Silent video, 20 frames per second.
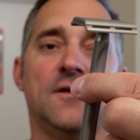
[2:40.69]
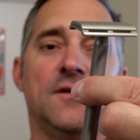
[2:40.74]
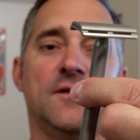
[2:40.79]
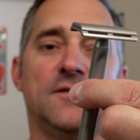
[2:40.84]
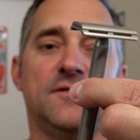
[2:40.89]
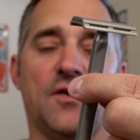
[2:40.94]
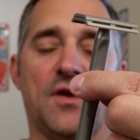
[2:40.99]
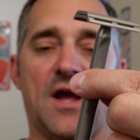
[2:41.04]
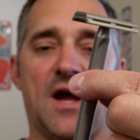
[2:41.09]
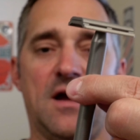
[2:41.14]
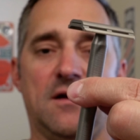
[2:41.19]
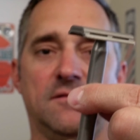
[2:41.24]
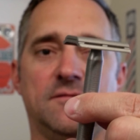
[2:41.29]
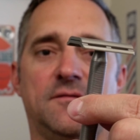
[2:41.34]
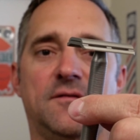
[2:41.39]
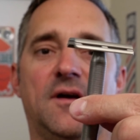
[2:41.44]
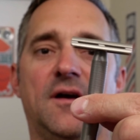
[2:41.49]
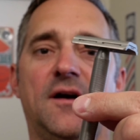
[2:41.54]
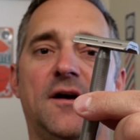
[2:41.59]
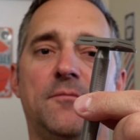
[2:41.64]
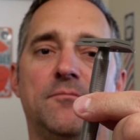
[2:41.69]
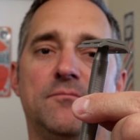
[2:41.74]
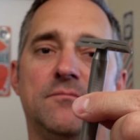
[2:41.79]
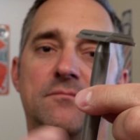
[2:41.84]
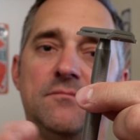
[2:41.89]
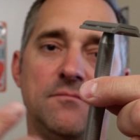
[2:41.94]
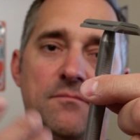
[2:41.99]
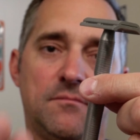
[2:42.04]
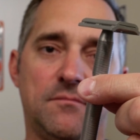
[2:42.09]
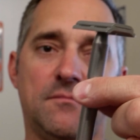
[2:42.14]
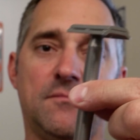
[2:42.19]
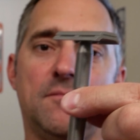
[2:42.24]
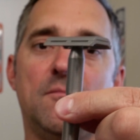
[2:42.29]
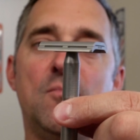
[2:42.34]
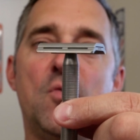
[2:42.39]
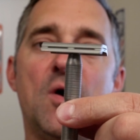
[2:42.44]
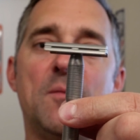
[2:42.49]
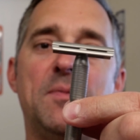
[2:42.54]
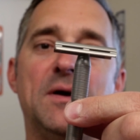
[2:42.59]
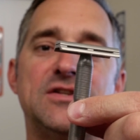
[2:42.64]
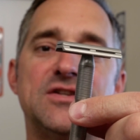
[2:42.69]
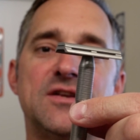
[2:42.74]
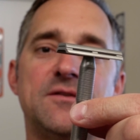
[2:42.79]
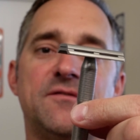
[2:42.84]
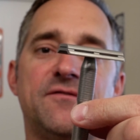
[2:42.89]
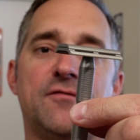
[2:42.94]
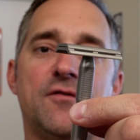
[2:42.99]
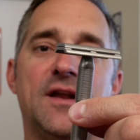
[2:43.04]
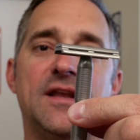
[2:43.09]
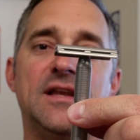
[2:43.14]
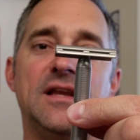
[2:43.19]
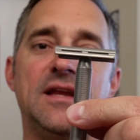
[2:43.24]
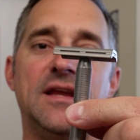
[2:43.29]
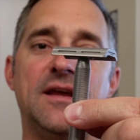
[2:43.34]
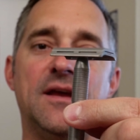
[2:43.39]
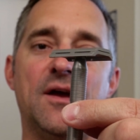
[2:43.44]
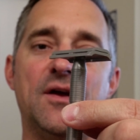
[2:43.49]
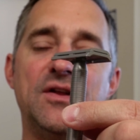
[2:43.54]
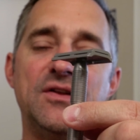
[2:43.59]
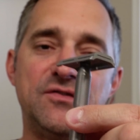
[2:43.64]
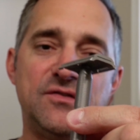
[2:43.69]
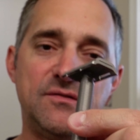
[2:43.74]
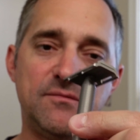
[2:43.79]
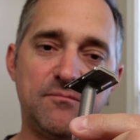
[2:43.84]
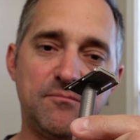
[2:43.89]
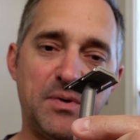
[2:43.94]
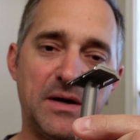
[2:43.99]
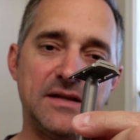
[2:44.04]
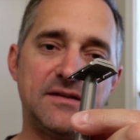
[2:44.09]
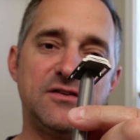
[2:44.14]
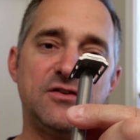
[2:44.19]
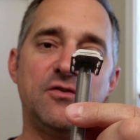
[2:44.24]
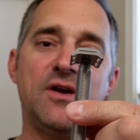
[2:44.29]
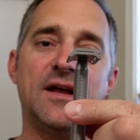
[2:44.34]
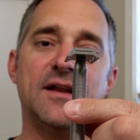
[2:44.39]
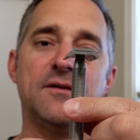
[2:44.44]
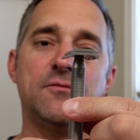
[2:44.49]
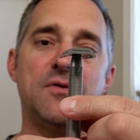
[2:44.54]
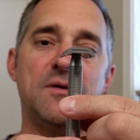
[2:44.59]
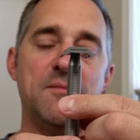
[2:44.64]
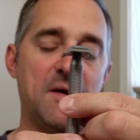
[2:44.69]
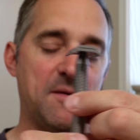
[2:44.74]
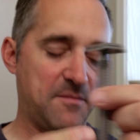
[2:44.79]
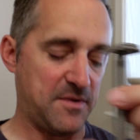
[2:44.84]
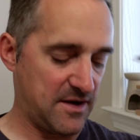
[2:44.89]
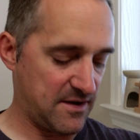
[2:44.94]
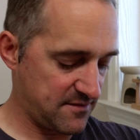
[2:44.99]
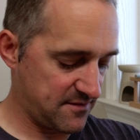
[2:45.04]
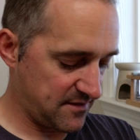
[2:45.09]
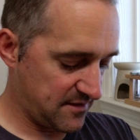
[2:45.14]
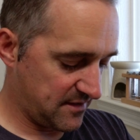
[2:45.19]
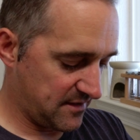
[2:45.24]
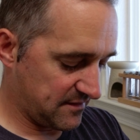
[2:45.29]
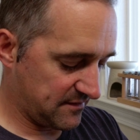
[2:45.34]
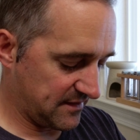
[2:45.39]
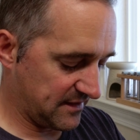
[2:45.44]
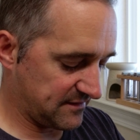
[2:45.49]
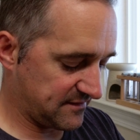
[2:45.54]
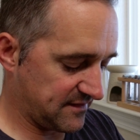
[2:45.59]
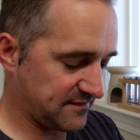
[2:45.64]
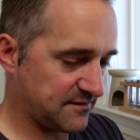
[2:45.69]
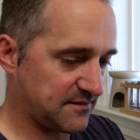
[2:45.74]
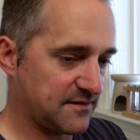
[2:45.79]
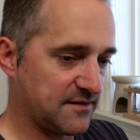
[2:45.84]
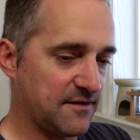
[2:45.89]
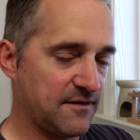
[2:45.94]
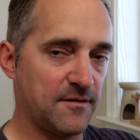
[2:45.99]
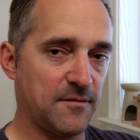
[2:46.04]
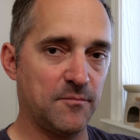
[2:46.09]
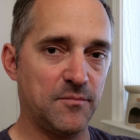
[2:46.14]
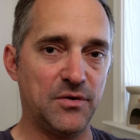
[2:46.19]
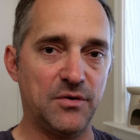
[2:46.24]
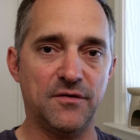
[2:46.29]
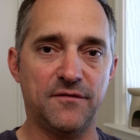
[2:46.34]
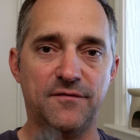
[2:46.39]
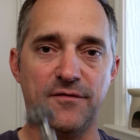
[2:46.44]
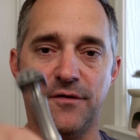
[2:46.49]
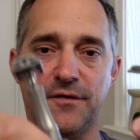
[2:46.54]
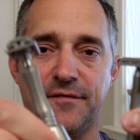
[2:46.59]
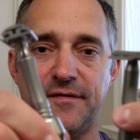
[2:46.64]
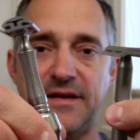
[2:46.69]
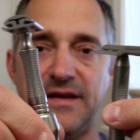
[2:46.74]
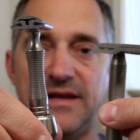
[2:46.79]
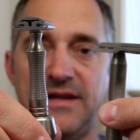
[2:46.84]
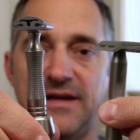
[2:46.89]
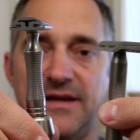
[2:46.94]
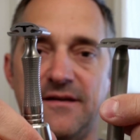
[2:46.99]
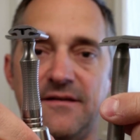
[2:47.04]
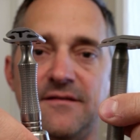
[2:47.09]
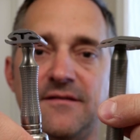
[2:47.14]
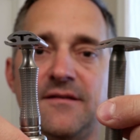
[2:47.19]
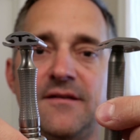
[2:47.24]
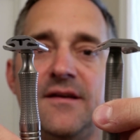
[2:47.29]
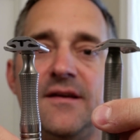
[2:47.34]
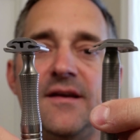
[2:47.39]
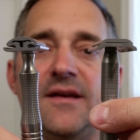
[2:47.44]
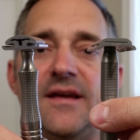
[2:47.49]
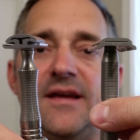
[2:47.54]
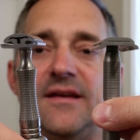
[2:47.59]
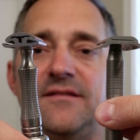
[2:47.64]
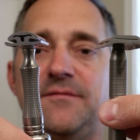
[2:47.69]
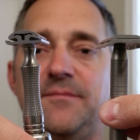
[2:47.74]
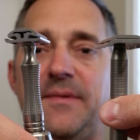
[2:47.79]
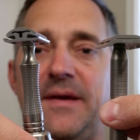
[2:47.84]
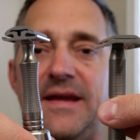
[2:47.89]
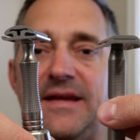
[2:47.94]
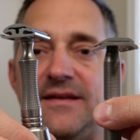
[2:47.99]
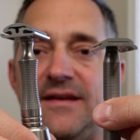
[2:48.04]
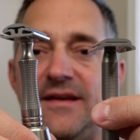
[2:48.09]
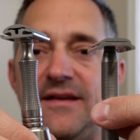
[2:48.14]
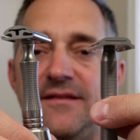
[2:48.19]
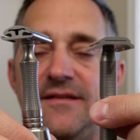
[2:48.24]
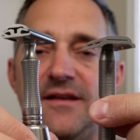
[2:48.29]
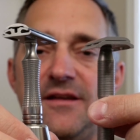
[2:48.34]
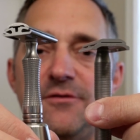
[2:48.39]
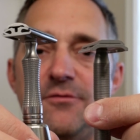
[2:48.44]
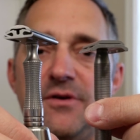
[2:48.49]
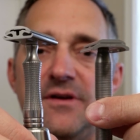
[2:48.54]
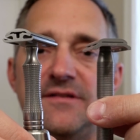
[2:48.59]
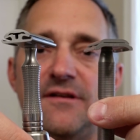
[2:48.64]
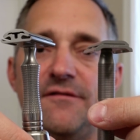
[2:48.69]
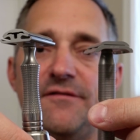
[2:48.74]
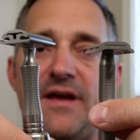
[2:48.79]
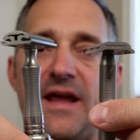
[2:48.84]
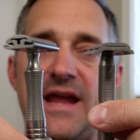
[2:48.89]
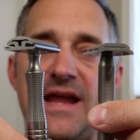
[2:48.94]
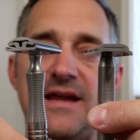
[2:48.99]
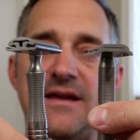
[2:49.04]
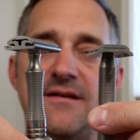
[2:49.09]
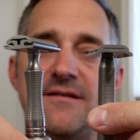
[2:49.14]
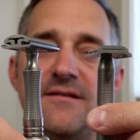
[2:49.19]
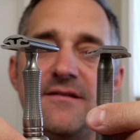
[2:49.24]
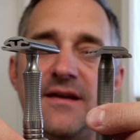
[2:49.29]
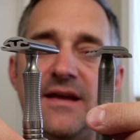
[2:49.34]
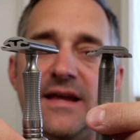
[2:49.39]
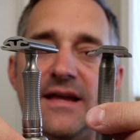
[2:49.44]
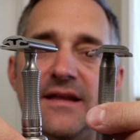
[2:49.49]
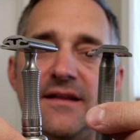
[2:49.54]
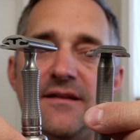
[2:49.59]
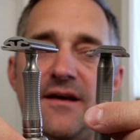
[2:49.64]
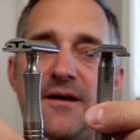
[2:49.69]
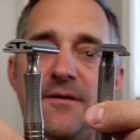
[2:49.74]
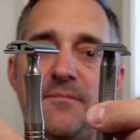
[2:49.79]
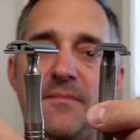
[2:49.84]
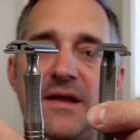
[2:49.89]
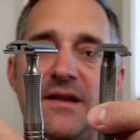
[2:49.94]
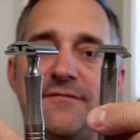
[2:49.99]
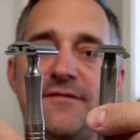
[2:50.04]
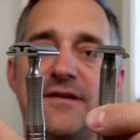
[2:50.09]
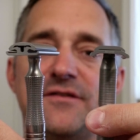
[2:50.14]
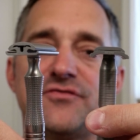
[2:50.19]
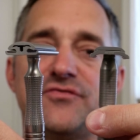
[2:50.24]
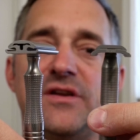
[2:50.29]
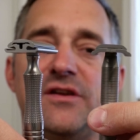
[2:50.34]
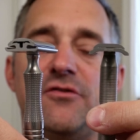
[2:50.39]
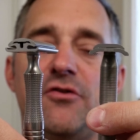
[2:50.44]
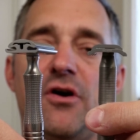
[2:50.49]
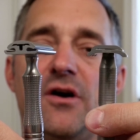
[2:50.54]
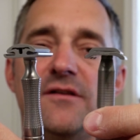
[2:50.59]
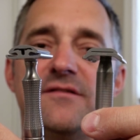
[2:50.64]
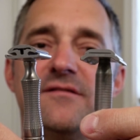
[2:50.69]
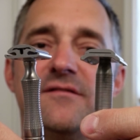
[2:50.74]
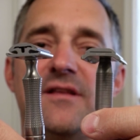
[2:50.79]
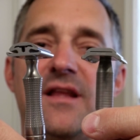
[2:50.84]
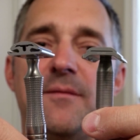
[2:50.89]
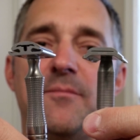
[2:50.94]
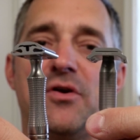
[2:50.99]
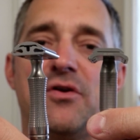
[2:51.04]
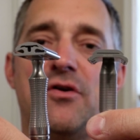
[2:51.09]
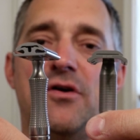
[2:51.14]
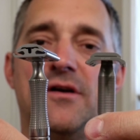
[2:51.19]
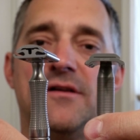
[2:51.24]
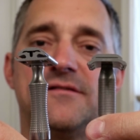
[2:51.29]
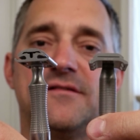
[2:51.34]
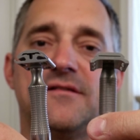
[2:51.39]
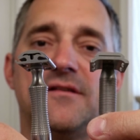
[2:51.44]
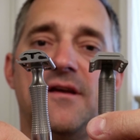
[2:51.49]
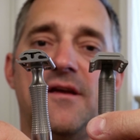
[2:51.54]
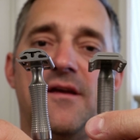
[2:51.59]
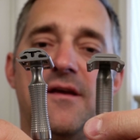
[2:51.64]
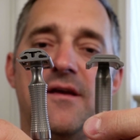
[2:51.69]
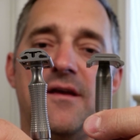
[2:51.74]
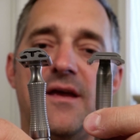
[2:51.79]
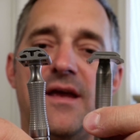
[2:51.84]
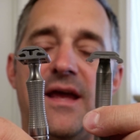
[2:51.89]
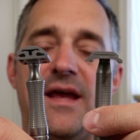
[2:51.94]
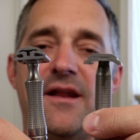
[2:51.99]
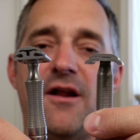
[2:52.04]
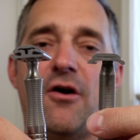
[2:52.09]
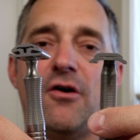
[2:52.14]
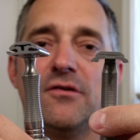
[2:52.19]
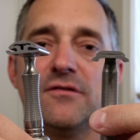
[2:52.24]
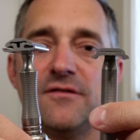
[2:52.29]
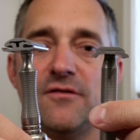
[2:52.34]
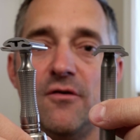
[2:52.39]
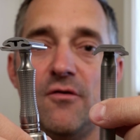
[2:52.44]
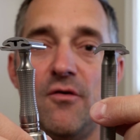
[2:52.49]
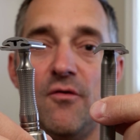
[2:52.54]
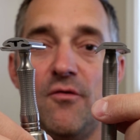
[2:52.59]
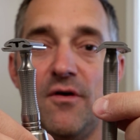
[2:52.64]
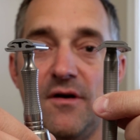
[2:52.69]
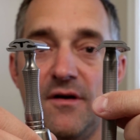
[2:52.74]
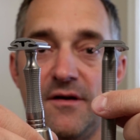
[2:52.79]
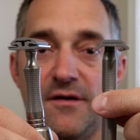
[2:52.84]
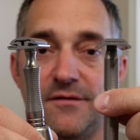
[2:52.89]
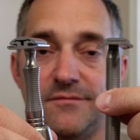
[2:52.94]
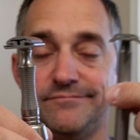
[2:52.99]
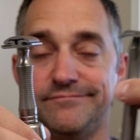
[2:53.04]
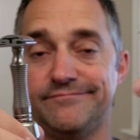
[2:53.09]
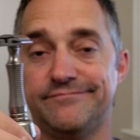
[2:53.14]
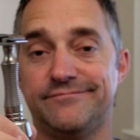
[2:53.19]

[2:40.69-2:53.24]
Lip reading: So yeah, more budget friendly, but you gotta remember that this beautiful thing here is made in the US of A, and manufacturing costs, labor costs, and also,